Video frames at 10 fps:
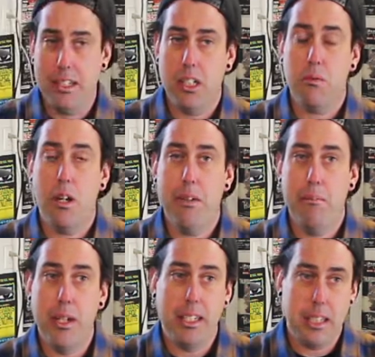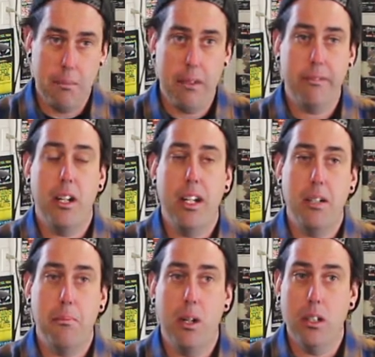I swapped my brakes, I had my front end
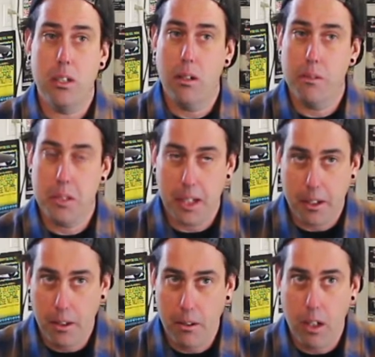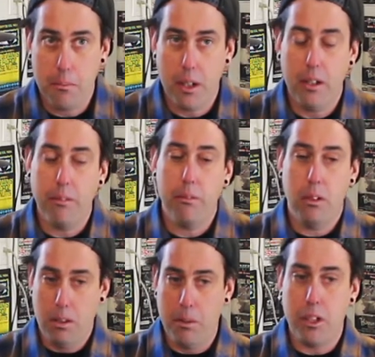apart, and I was like, you know what, I'm
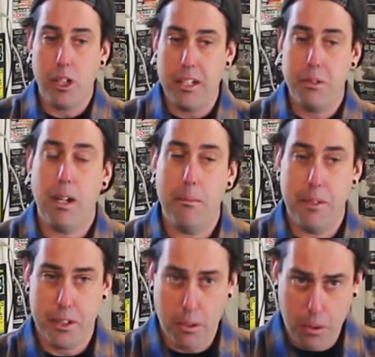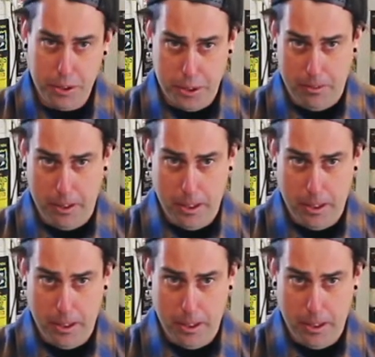gonna try and swap these coils over.